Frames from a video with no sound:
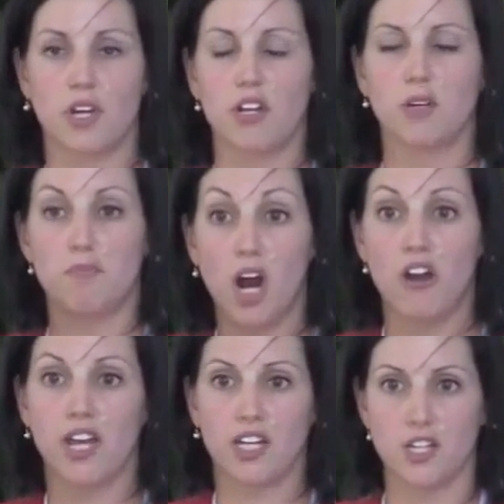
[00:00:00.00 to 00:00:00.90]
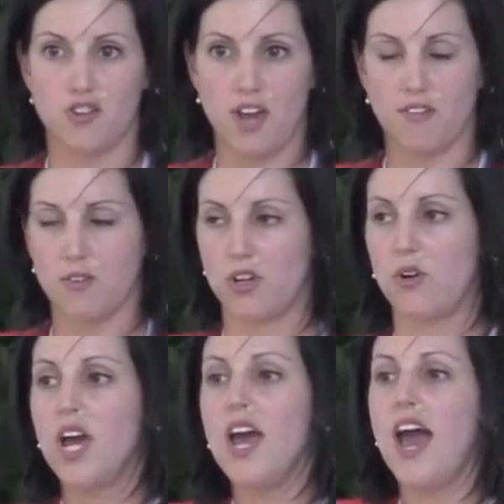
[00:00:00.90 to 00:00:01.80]
We call it barring in the
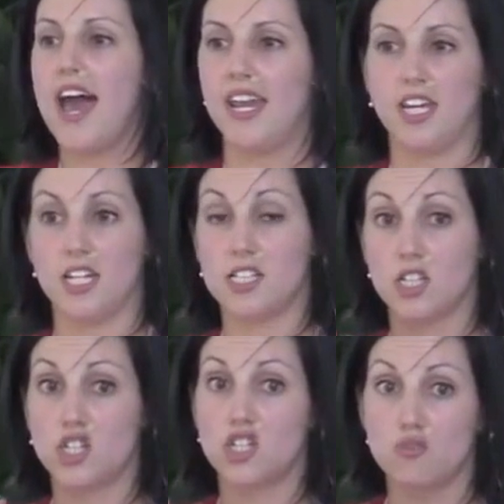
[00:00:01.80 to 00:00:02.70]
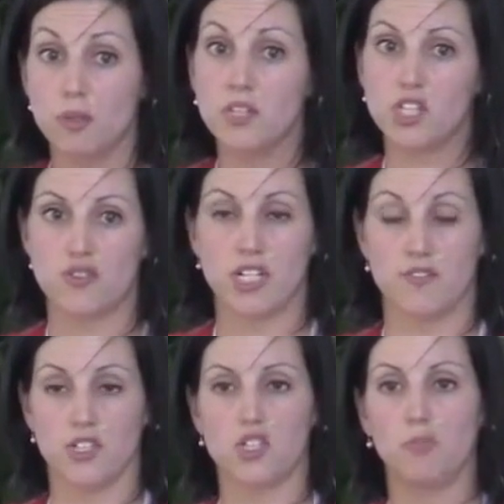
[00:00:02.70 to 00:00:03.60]
drive-thru. And it is extremely
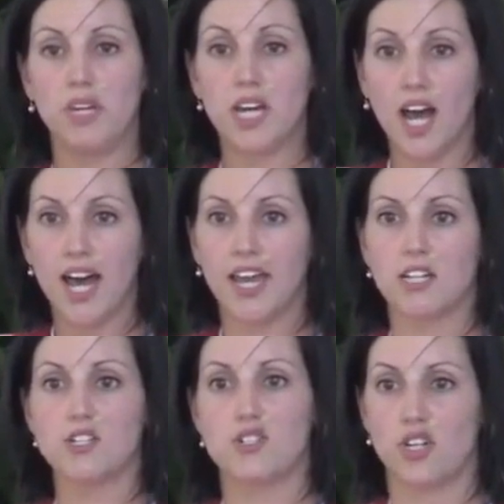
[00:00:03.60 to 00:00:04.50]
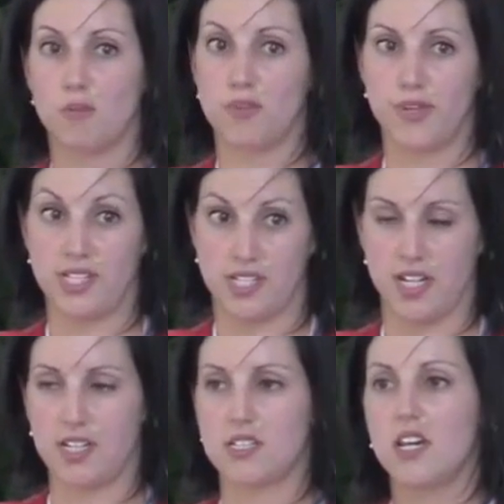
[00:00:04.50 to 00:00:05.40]
stressful, so be kind to your
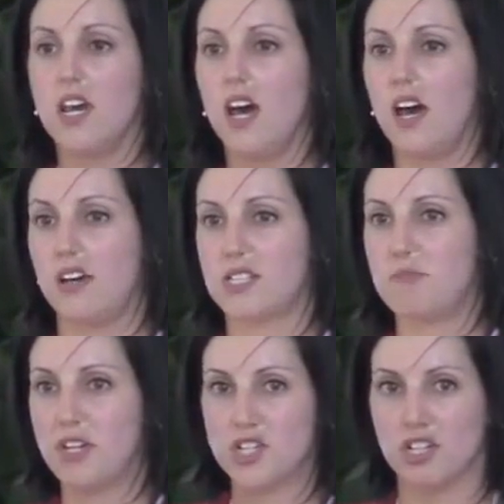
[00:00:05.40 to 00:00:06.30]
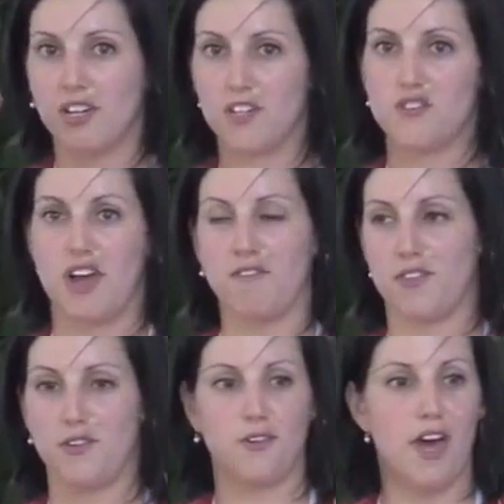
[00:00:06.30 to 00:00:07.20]
baristas, especially in the
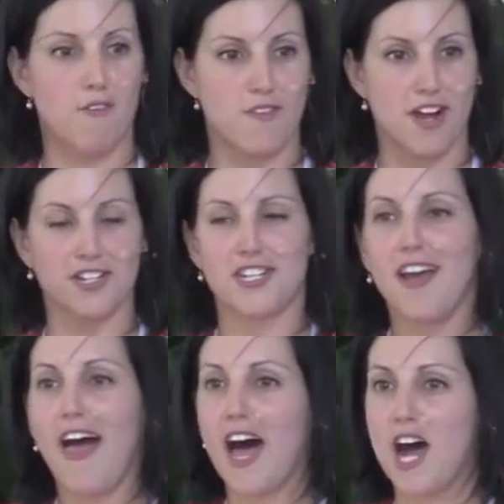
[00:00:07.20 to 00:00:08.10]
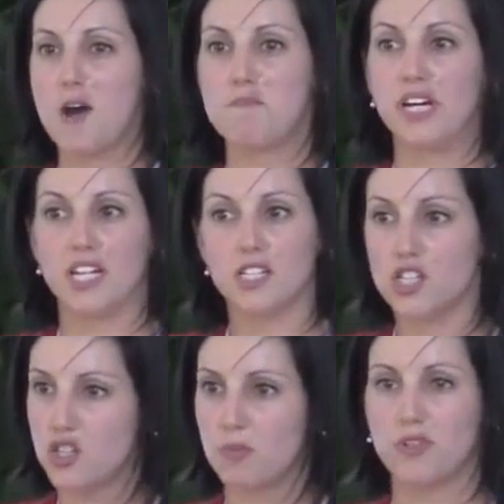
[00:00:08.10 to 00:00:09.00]
drive-thru at Rush. But
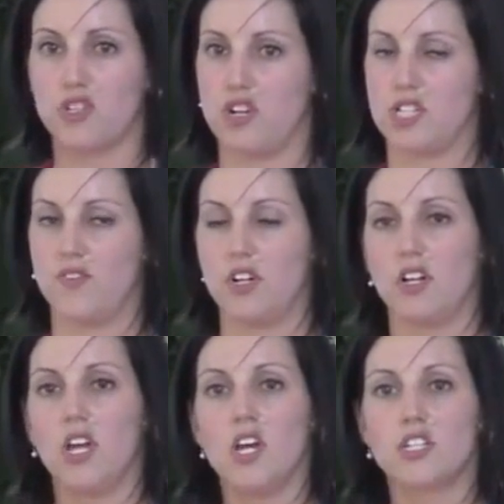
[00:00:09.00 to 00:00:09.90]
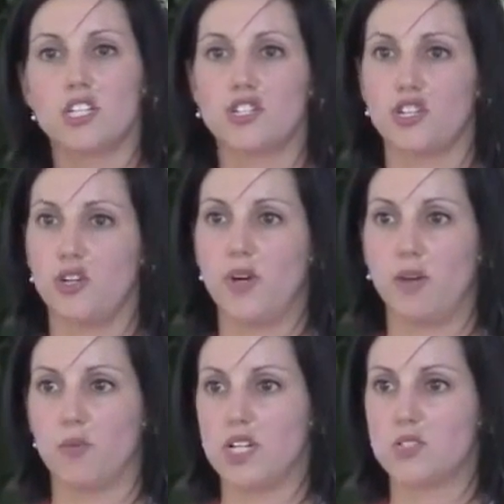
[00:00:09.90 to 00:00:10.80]
it's super stressful to do.
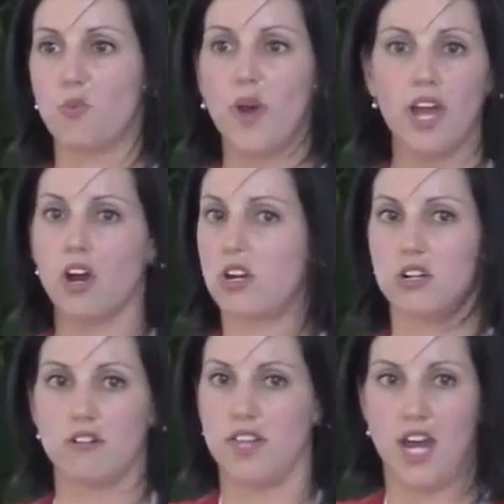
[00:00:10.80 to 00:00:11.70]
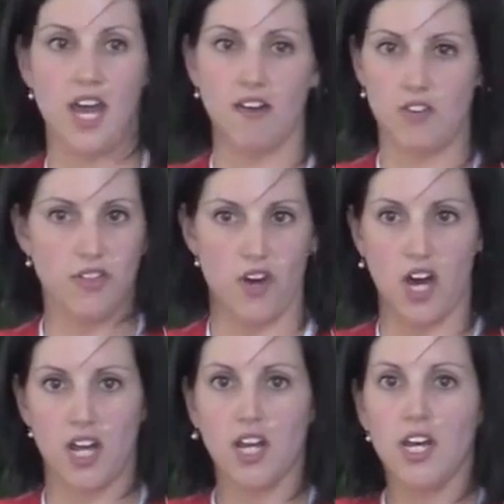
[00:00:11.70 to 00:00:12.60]
It was way harder than I ever
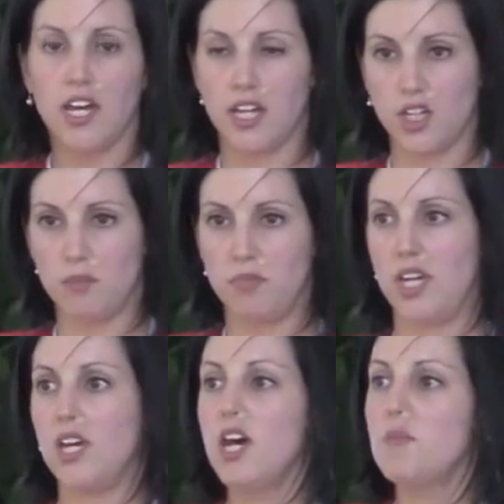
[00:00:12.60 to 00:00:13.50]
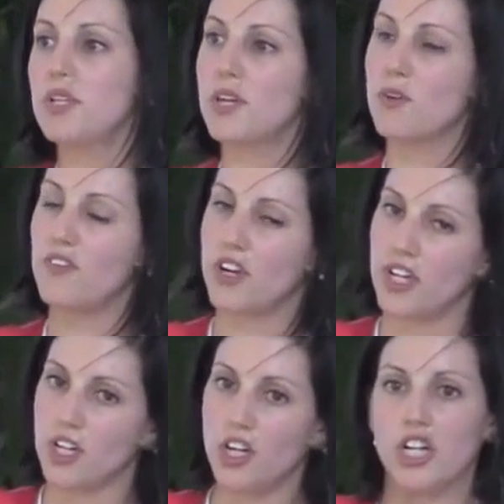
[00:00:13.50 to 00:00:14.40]
thought it could be. But they were
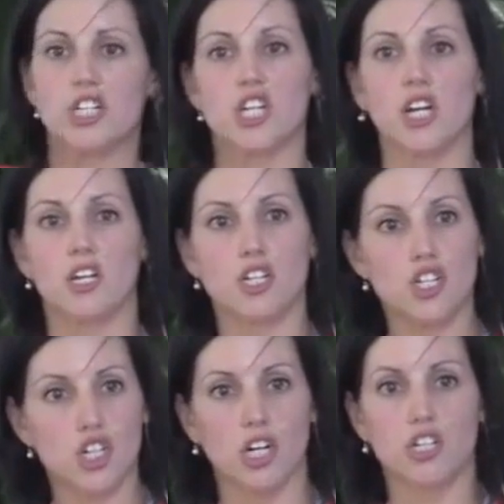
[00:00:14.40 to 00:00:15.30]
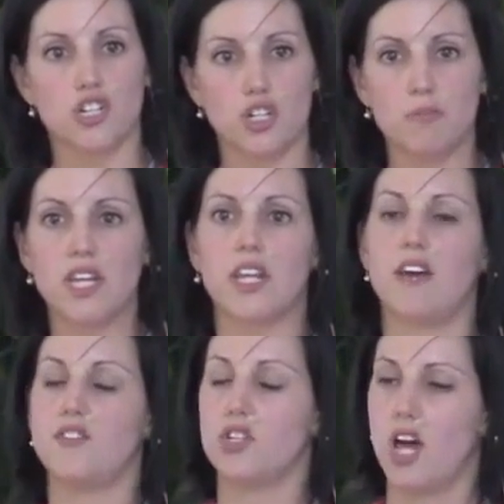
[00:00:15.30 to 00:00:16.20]
very encouraging and assured me
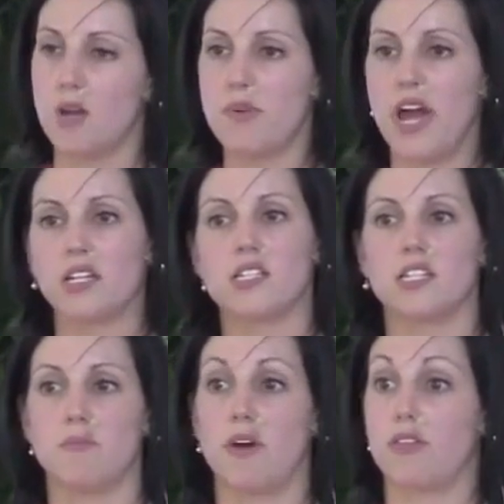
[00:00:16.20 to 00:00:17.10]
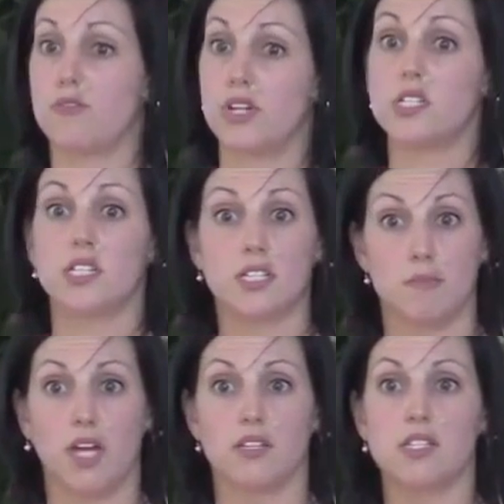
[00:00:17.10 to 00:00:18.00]
that after a lot of practice, in about 3 to
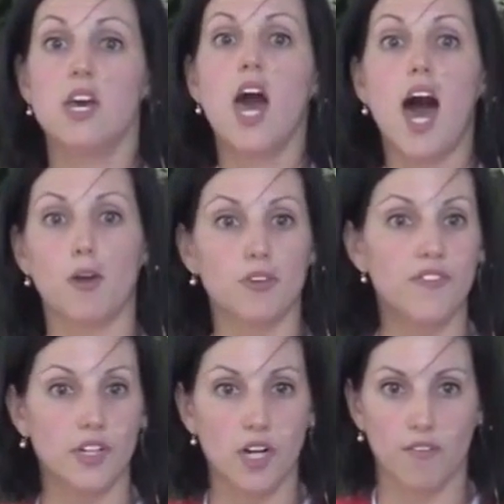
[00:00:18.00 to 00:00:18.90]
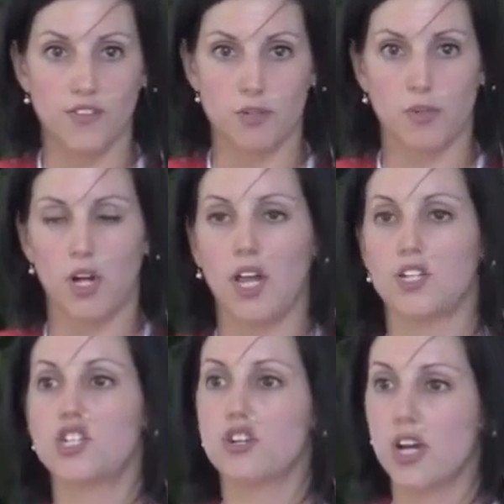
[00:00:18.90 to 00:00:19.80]
6 months, I would feel comfortable.
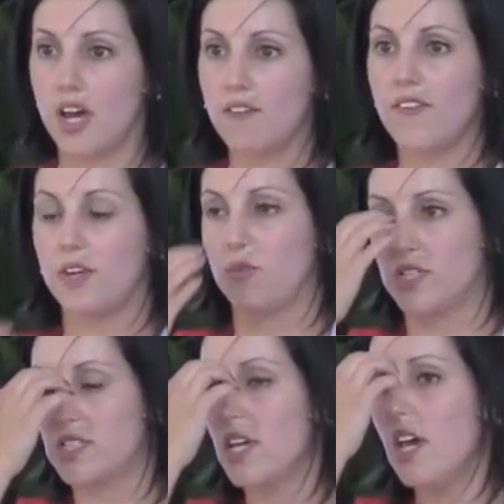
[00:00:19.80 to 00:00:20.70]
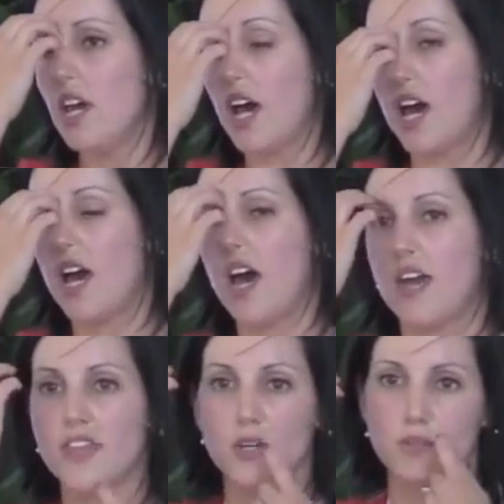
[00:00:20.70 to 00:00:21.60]
And sure enough, it was,
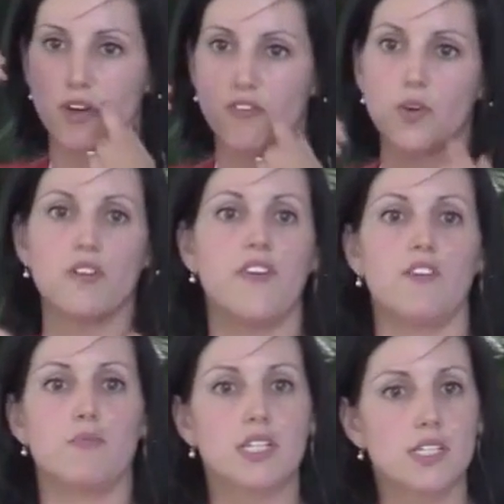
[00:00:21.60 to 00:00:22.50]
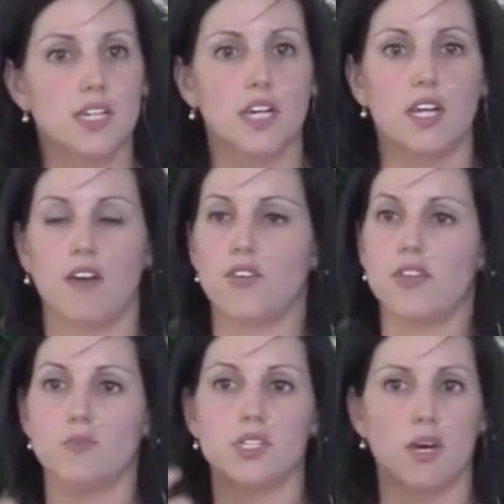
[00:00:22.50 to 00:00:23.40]
I think it was about 4 or 5 months in,
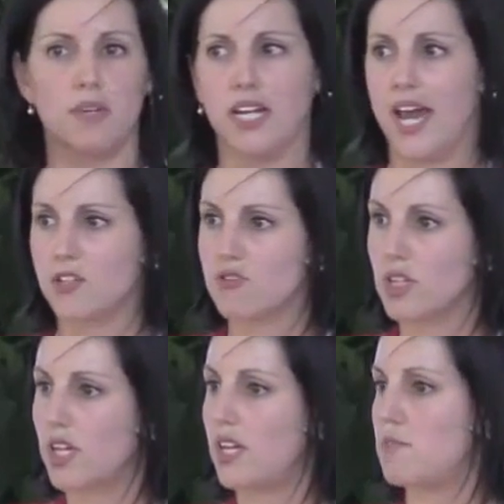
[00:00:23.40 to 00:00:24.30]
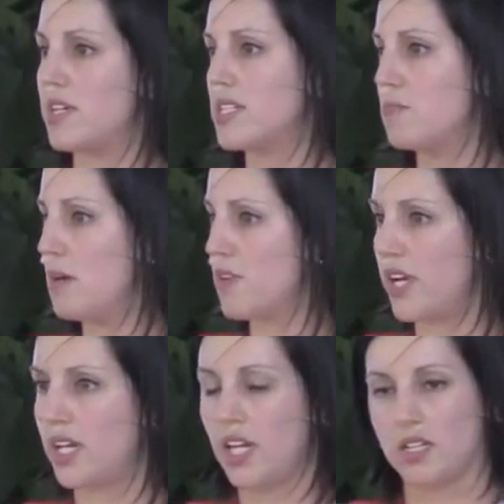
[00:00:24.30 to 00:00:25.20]
everything was coming naturally. The muscle
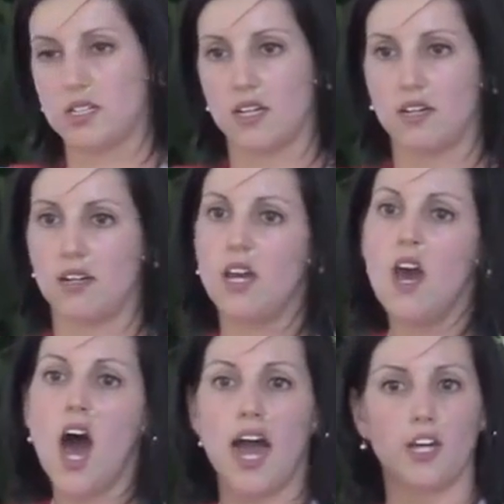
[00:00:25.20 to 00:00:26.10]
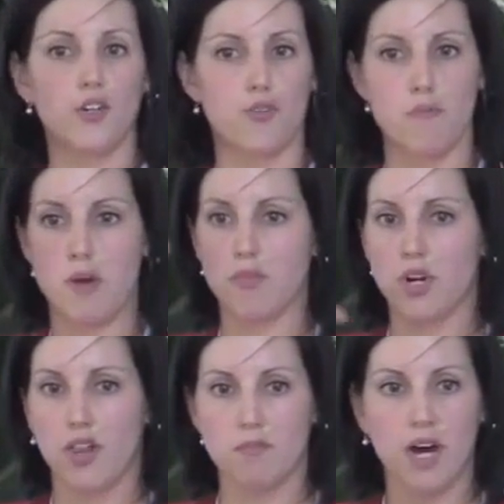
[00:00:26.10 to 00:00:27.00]
memory had kicked in. I could
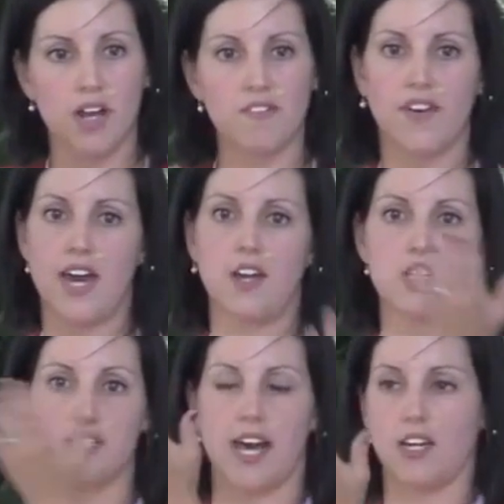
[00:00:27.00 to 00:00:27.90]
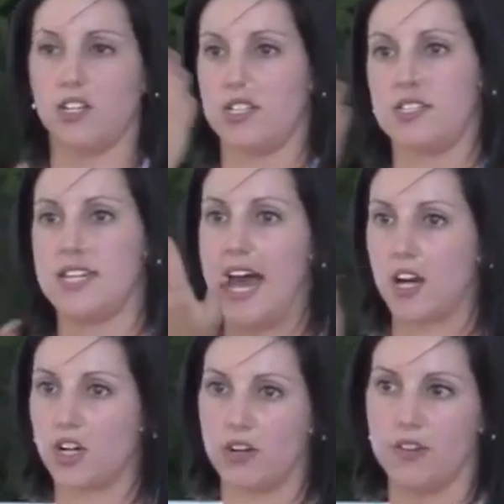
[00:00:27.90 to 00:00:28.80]
remember all the modifiers, I could
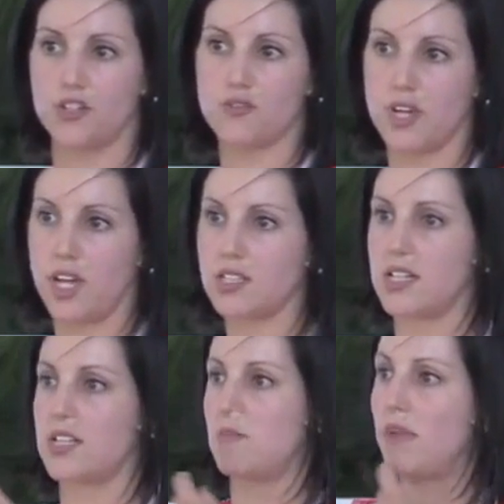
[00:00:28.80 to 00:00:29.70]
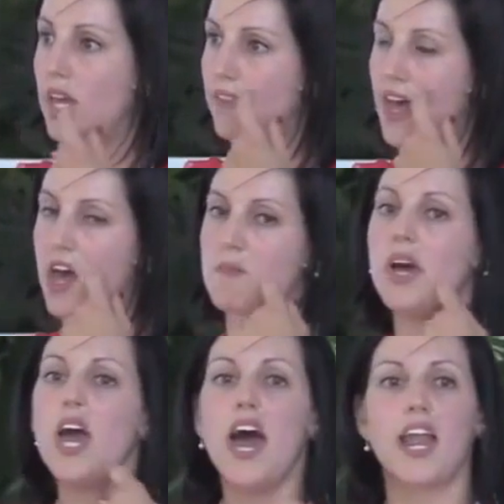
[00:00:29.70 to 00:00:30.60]
stagger the drinks as I made them,
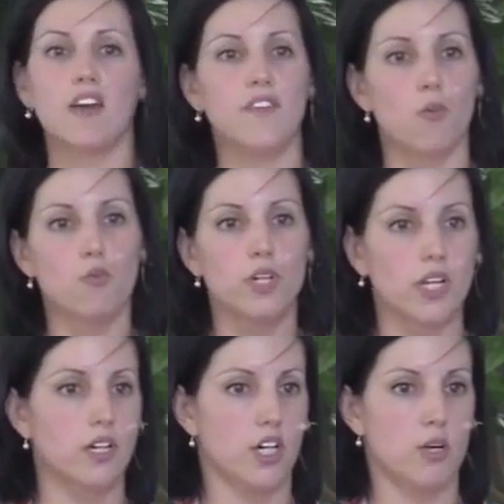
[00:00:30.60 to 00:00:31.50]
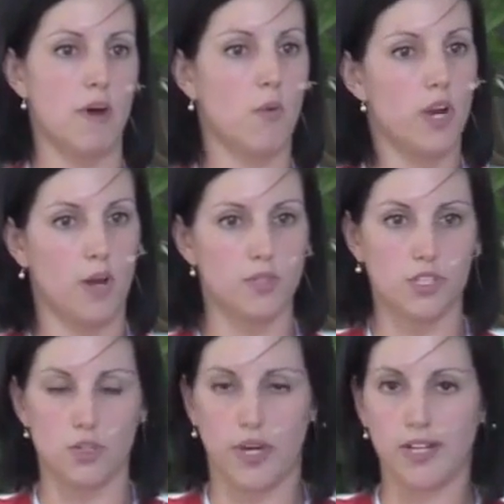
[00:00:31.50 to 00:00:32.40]
and I felt really good about what I
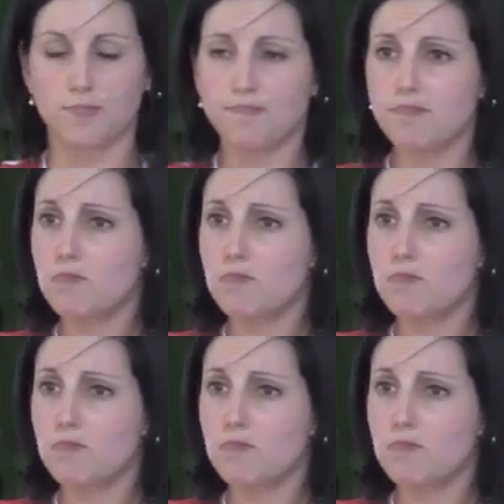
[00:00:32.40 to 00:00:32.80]
was doing.